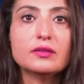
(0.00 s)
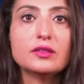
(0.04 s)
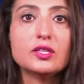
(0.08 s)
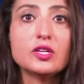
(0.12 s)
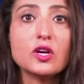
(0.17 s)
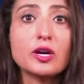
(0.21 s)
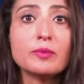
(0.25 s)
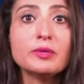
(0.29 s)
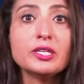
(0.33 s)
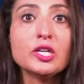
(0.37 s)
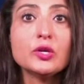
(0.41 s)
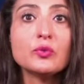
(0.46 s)

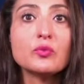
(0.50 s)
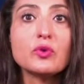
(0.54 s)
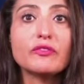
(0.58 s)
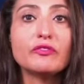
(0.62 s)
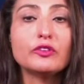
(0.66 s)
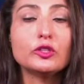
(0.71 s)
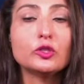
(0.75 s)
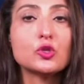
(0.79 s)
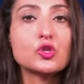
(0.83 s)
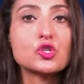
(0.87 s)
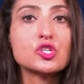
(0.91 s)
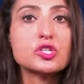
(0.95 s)
Armenian
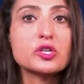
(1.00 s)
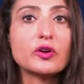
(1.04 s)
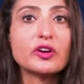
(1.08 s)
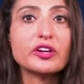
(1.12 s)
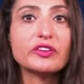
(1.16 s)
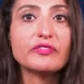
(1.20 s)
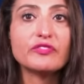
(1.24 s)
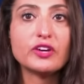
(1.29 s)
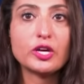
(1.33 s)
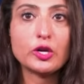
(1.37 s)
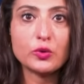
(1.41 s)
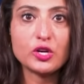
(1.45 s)
Revolutionary
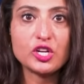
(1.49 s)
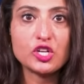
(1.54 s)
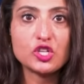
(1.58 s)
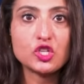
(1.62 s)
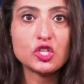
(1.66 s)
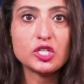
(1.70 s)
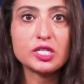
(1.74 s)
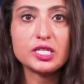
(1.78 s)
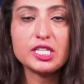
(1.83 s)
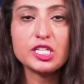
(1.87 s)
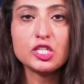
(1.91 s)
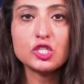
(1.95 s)
Federation
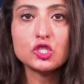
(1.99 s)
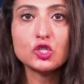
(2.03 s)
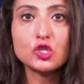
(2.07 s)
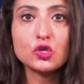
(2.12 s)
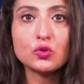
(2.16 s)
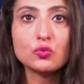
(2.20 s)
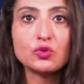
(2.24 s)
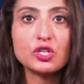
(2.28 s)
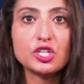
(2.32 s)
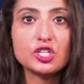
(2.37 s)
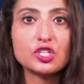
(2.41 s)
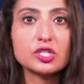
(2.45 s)
Eastern
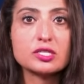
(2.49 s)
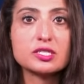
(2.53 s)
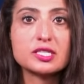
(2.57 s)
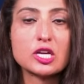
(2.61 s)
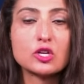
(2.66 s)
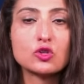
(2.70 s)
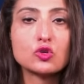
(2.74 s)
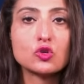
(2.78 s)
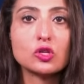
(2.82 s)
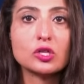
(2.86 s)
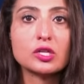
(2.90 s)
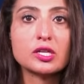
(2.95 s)
Region
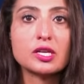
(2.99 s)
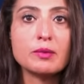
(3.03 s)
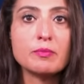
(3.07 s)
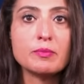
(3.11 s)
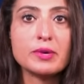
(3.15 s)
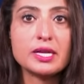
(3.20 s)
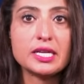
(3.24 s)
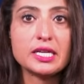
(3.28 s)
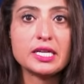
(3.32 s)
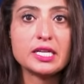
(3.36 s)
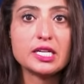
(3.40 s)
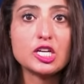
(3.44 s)
Central
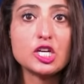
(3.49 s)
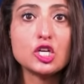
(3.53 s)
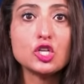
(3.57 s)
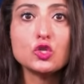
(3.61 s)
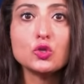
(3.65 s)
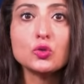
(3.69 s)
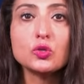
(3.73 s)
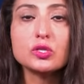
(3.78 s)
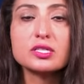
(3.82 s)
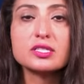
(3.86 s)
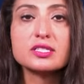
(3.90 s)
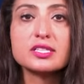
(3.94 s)
Committee issued
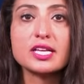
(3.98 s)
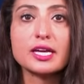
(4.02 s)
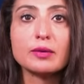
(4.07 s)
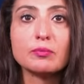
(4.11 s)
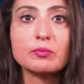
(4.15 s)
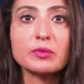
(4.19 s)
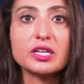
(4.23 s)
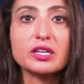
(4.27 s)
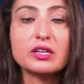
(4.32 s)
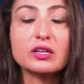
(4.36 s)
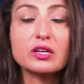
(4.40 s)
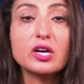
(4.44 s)
a
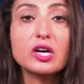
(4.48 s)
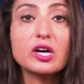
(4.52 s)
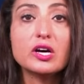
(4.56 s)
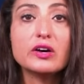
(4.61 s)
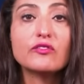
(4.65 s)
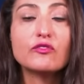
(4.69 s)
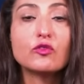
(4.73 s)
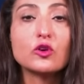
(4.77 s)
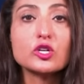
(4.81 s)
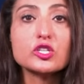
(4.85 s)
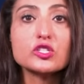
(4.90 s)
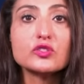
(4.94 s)
statement
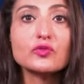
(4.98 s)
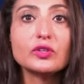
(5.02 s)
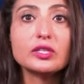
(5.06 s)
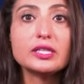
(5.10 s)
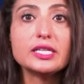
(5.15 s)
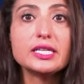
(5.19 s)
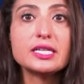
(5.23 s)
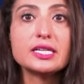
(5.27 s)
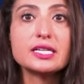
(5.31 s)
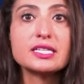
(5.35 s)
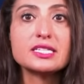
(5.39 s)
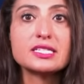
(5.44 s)
forcefully
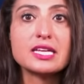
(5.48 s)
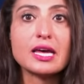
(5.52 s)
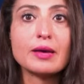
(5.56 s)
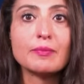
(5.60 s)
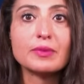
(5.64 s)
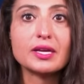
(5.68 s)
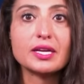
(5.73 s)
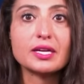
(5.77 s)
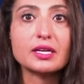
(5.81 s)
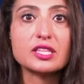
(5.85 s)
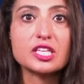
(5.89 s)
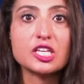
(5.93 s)

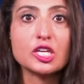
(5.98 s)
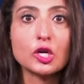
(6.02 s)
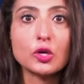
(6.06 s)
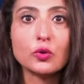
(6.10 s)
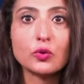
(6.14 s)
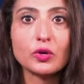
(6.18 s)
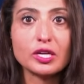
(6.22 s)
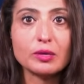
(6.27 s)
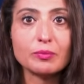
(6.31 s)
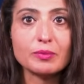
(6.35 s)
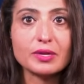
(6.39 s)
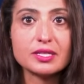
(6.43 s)
condemning the
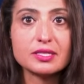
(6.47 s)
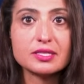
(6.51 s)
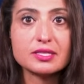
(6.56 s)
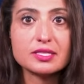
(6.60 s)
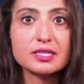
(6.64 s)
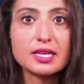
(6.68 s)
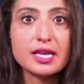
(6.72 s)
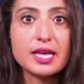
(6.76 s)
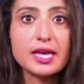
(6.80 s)
agreements,